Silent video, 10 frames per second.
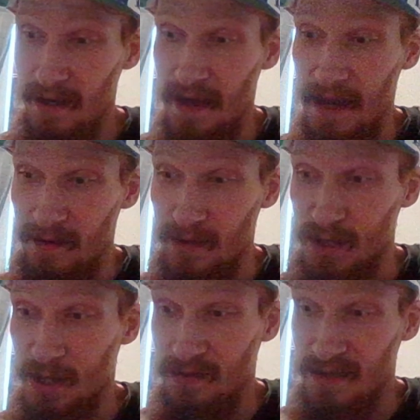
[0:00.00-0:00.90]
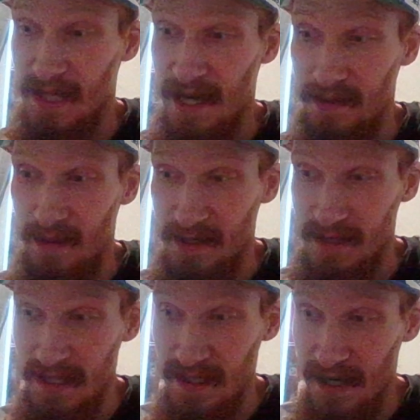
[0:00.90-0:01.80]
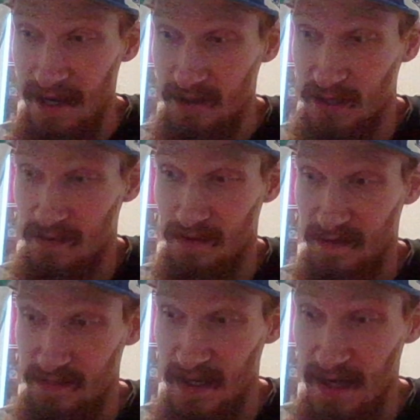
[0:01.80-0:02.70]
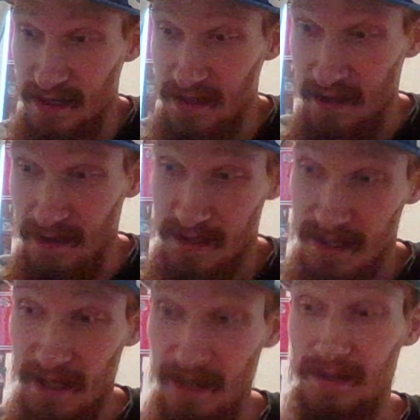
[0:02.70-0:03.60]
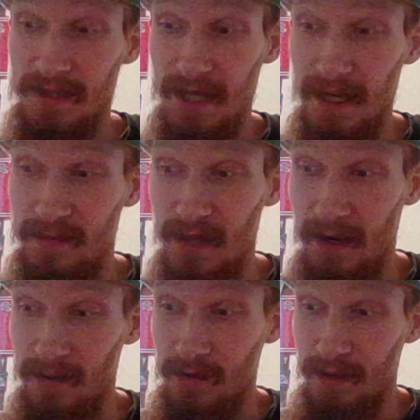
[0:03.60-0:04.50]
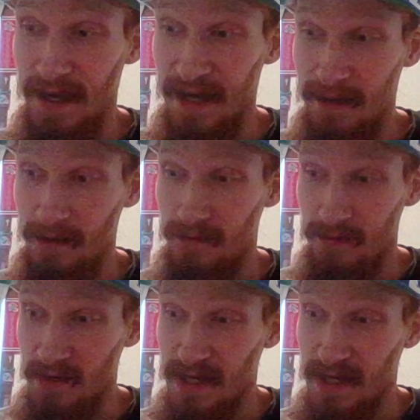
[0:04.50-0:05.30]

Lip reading: Aaron Jones had 19 carries for 58 yards, and Sam Darnold had 3